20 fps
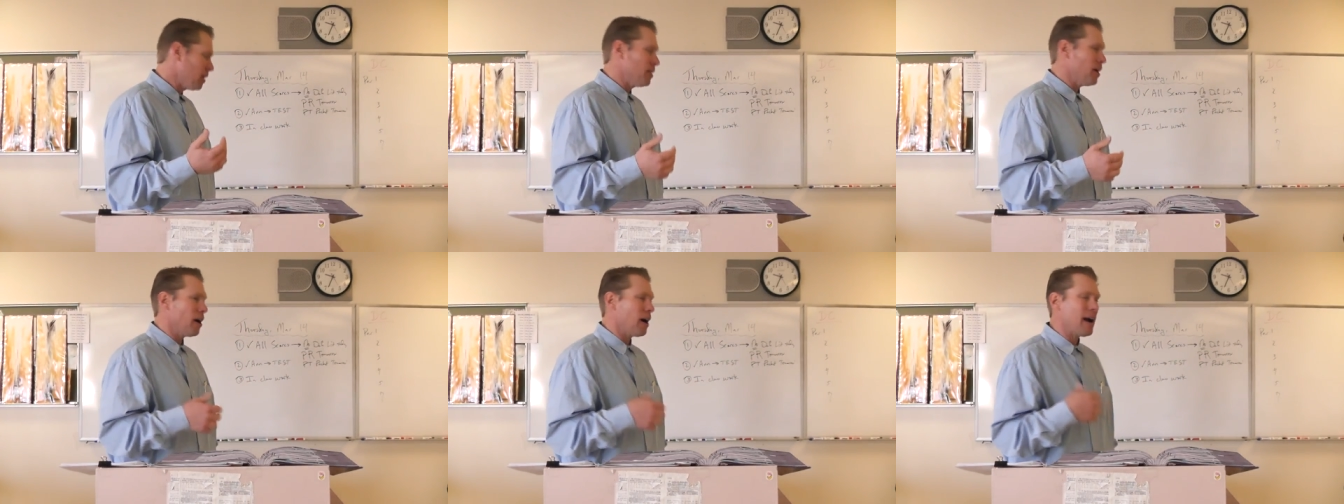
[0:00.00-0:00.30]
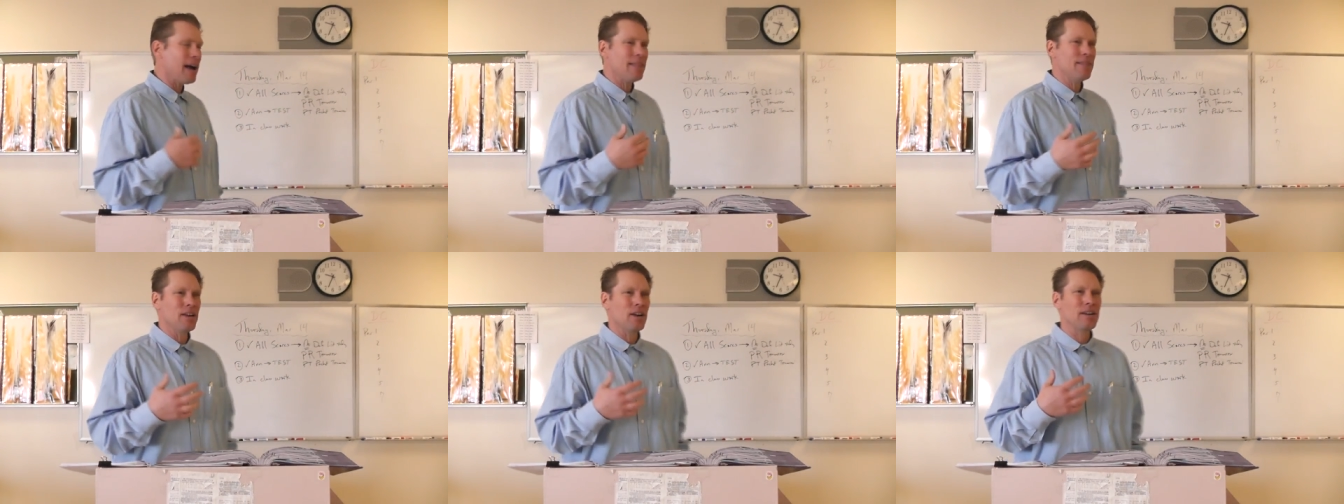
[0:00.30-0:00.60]

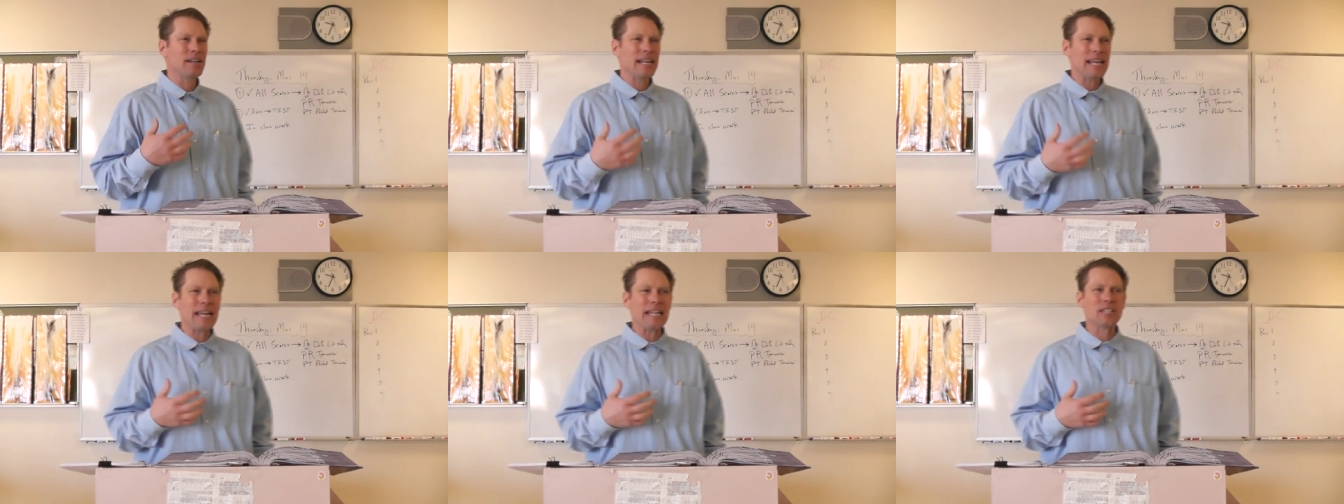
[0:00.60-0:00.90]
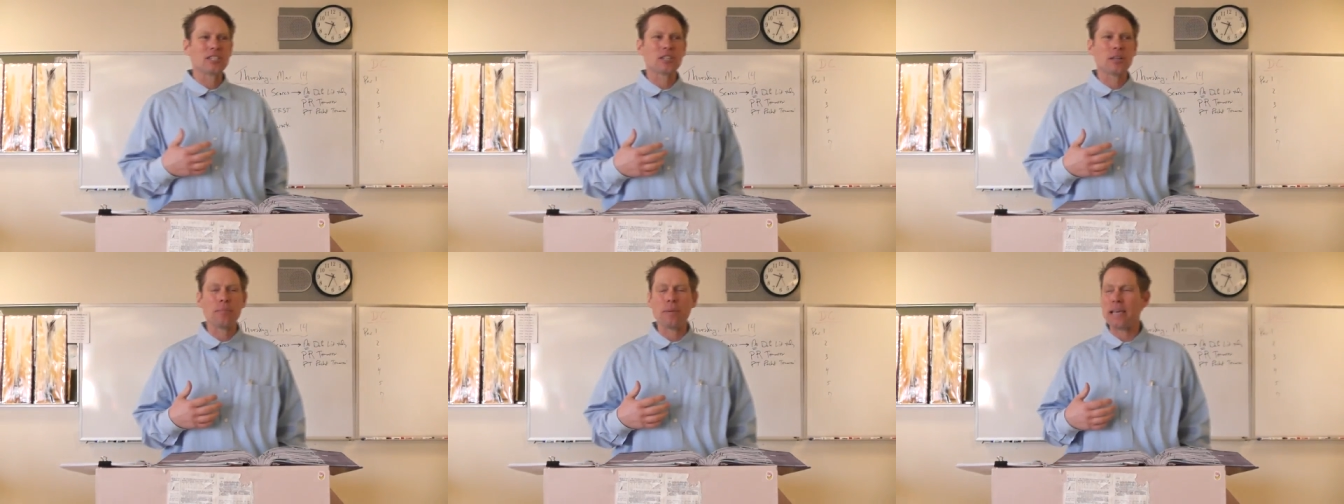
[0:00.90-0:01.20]
There, there
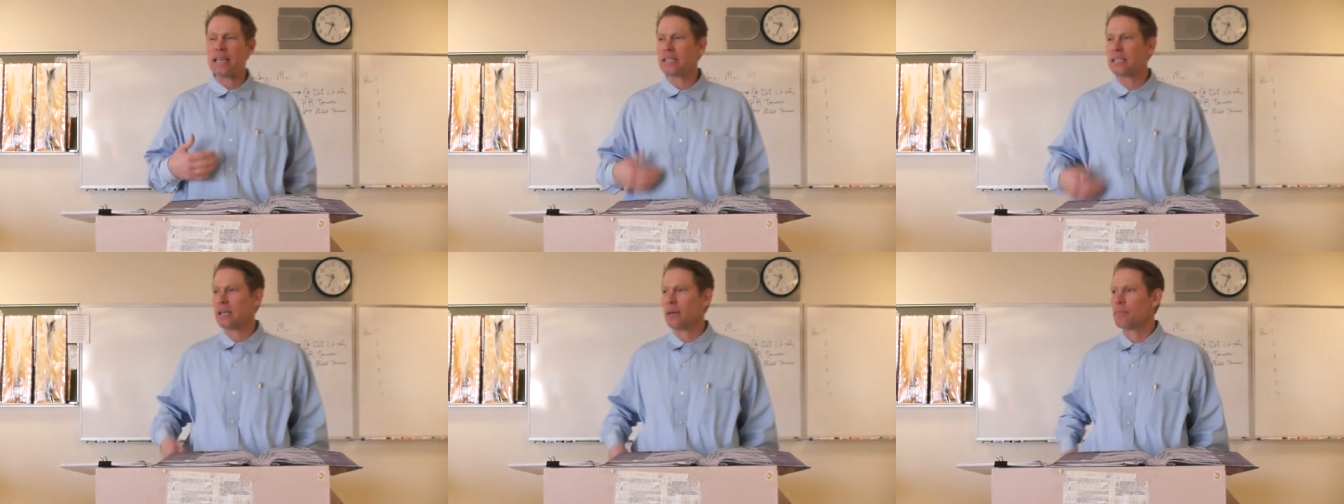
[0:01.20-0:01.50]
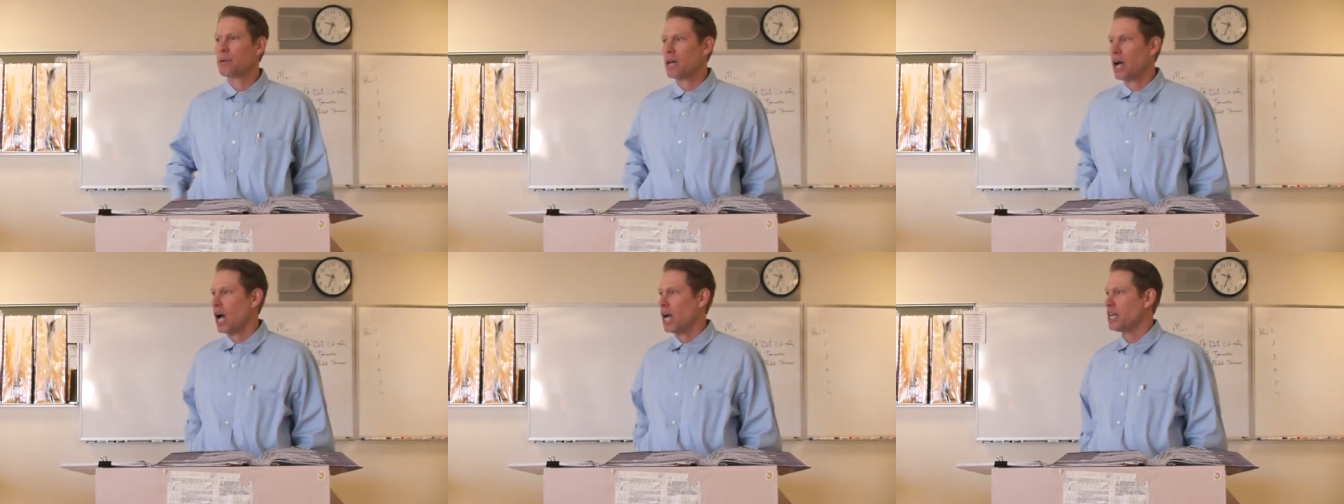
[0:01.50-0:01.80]
needs to be
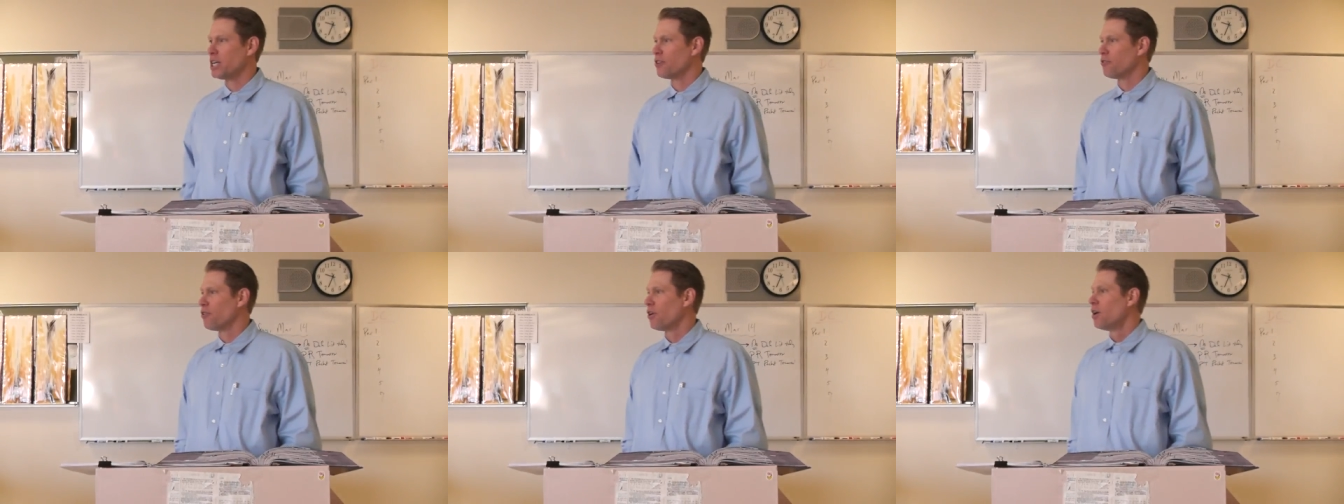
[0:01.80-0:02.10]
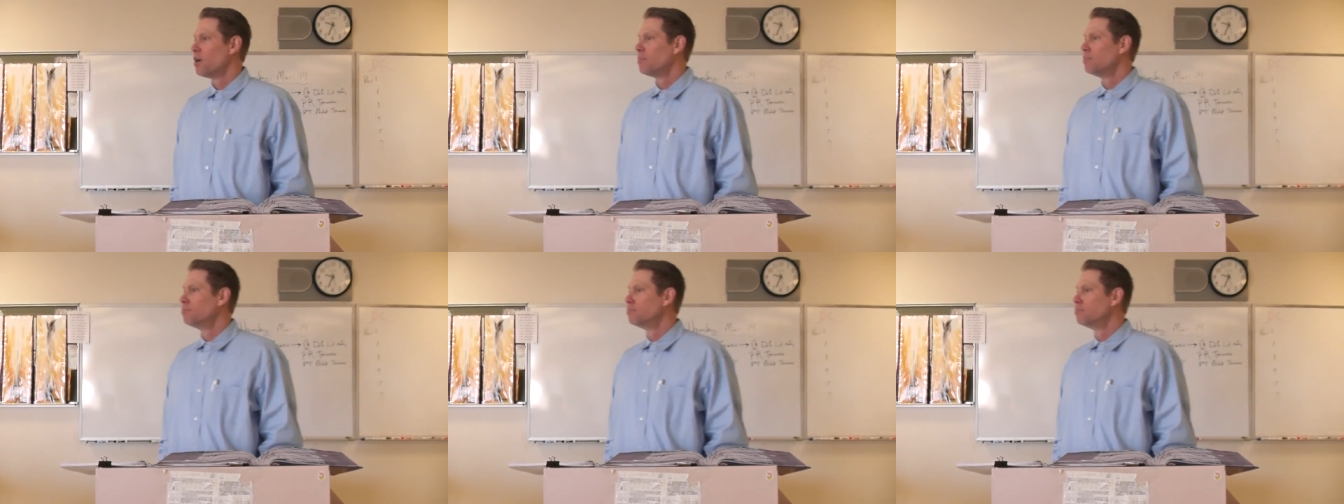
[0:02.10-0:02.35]
some kind of